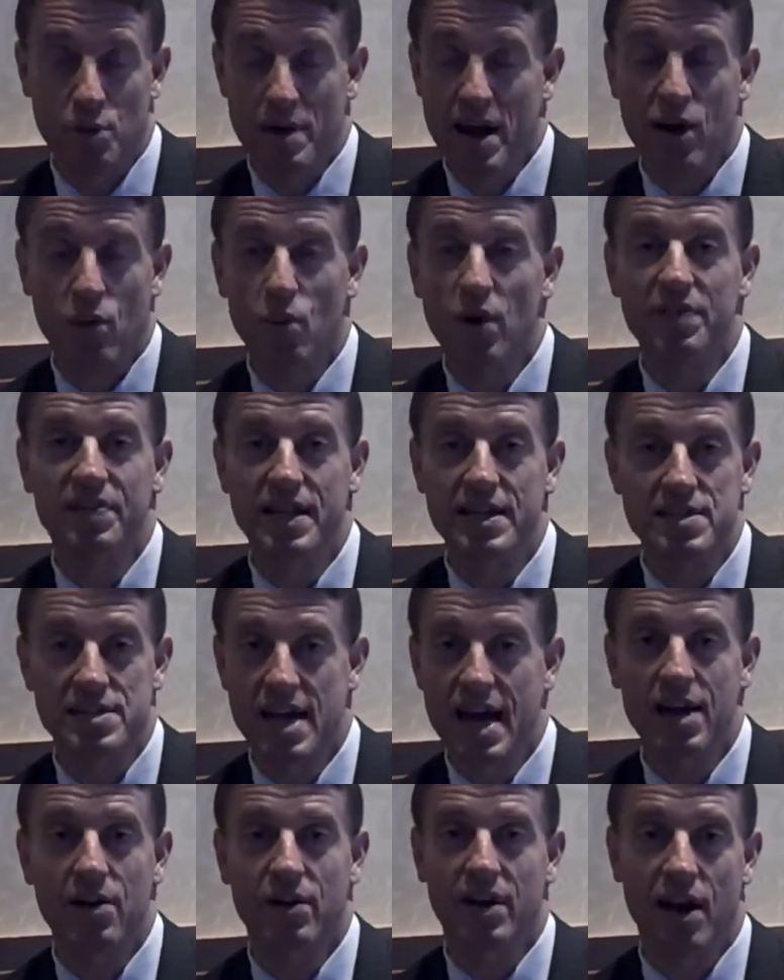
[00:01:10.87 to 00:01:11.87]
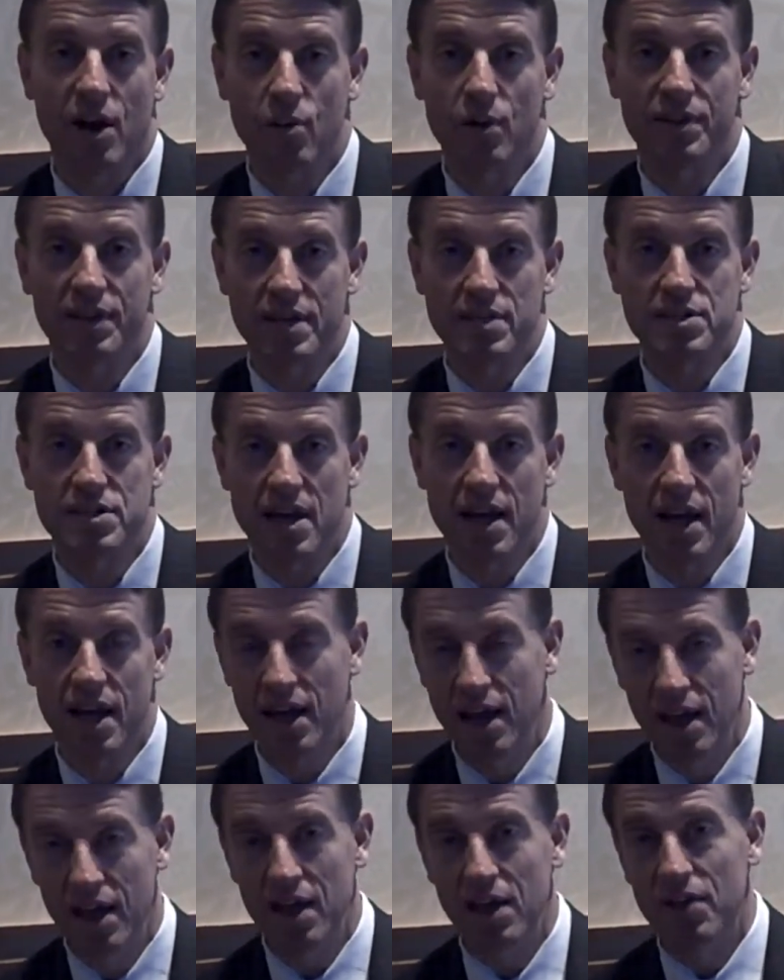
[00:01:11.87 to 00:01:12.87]
No matter what they say, I don't care what they say,
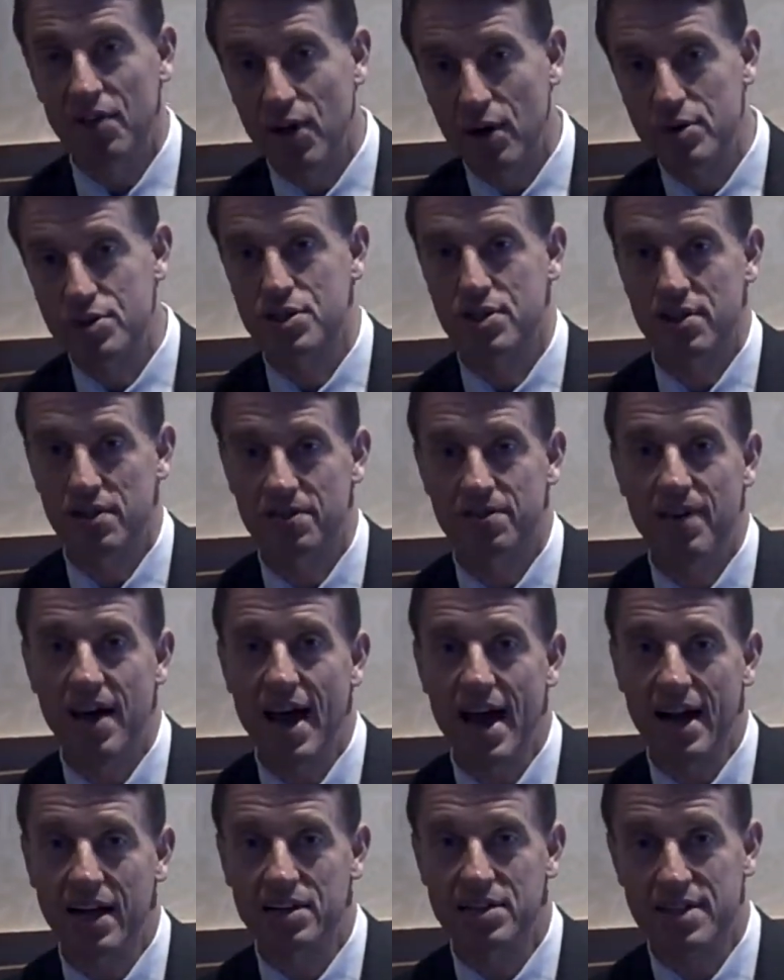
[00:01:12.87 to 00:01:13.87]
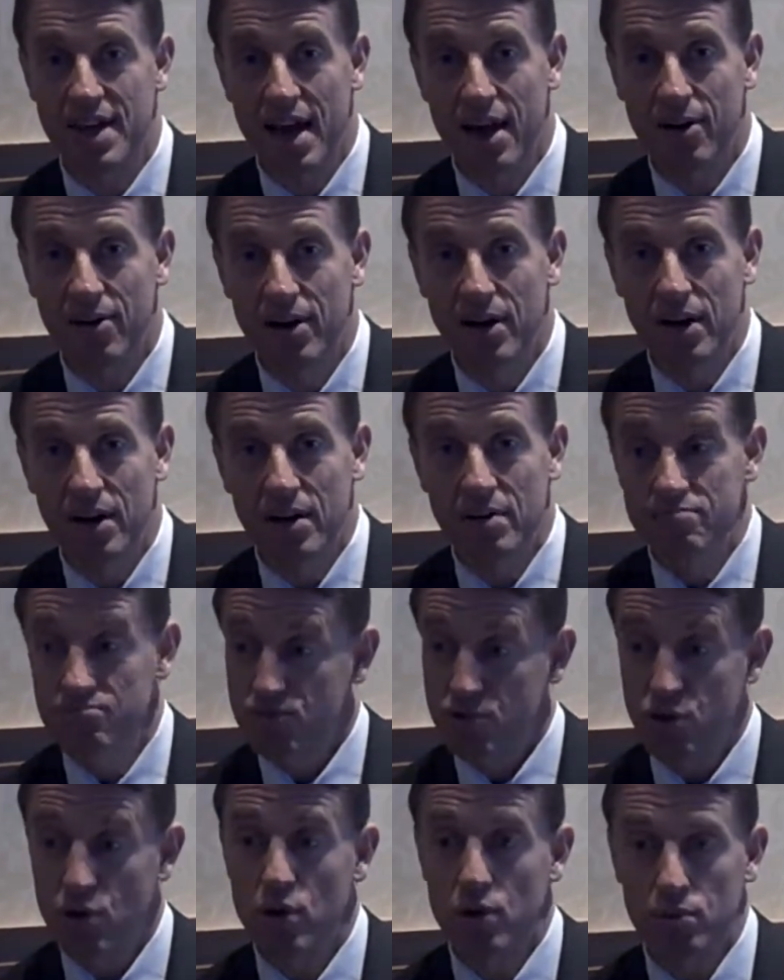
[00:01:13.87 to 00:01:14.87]
those are the facts. Now,
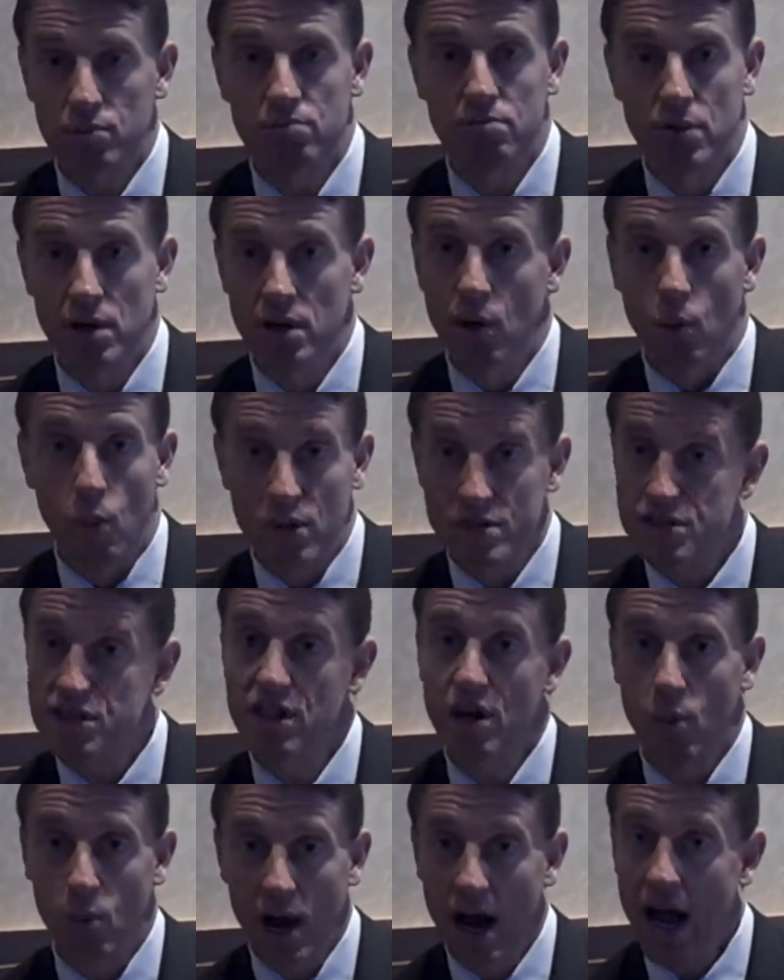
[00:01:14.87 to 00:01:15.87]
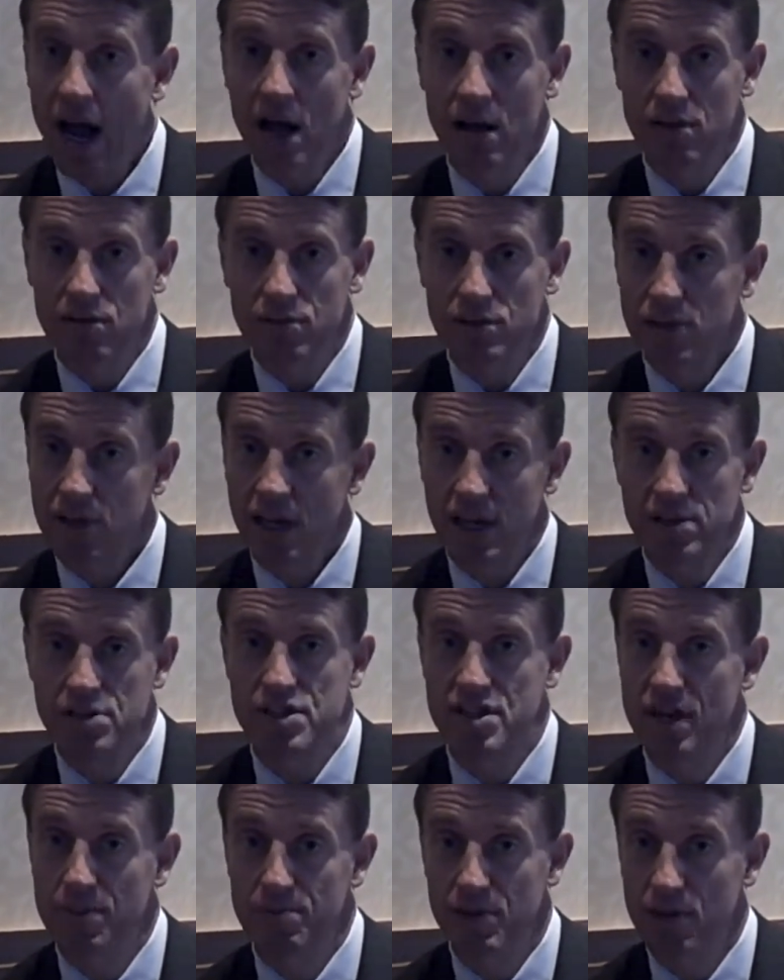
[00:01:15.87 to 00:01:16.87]
true, once in a while, you'll get
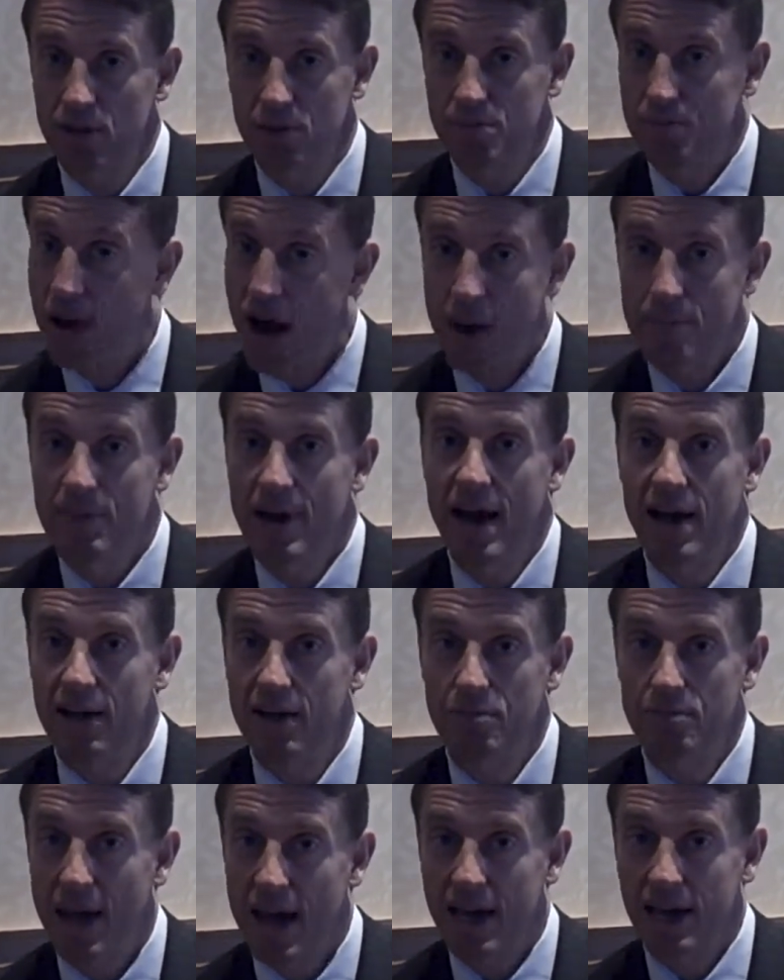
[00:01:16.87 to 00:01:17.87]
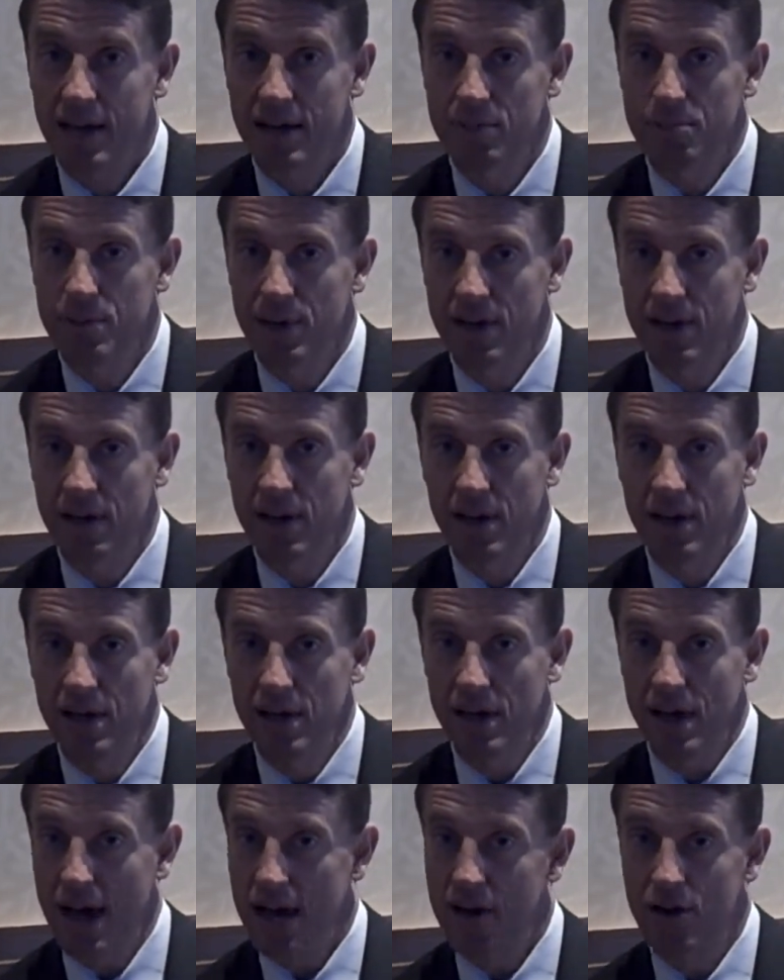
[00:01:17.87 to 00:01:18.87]
some that'll pop out and make it, but
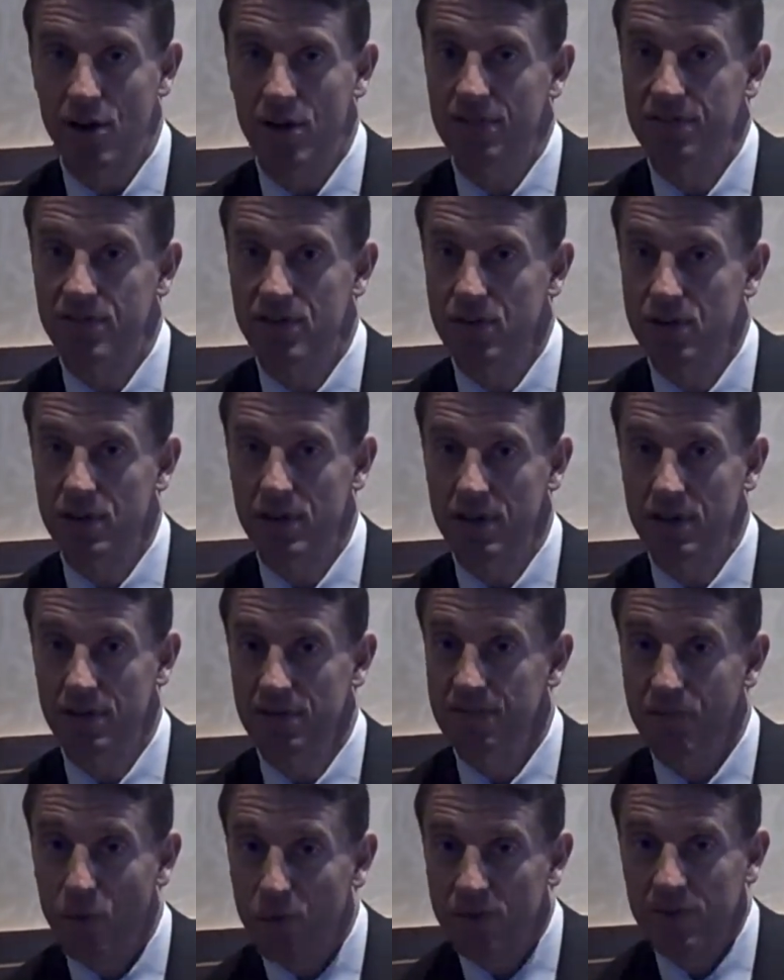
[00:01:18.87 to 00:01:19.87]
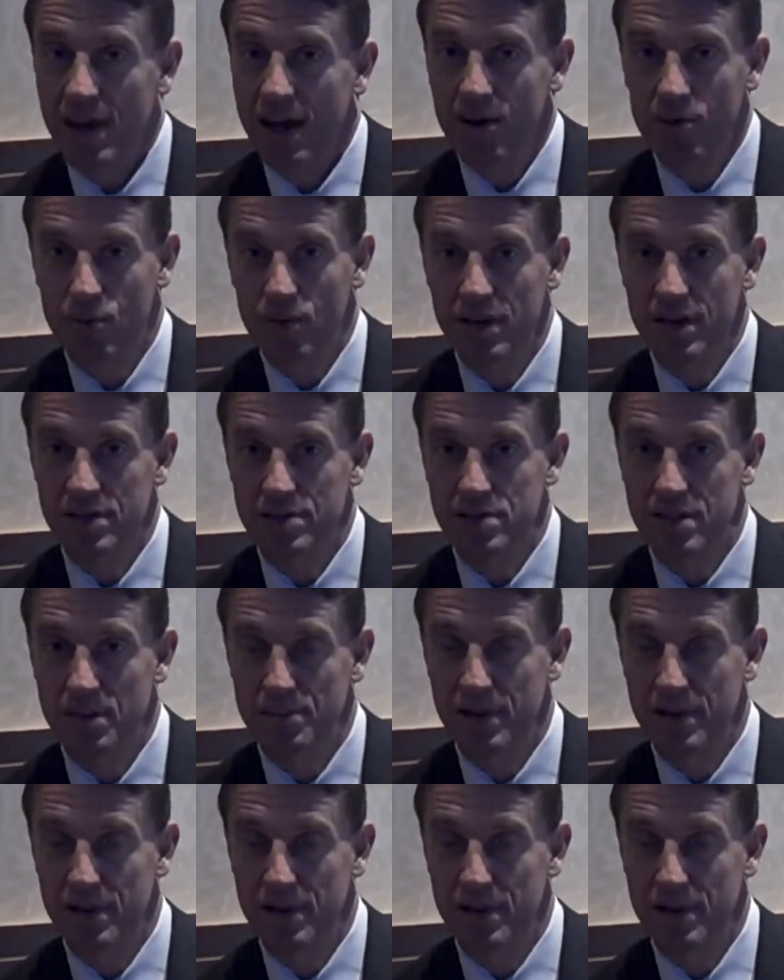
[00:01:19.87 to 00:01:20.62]
I don't know if you can afford that risk.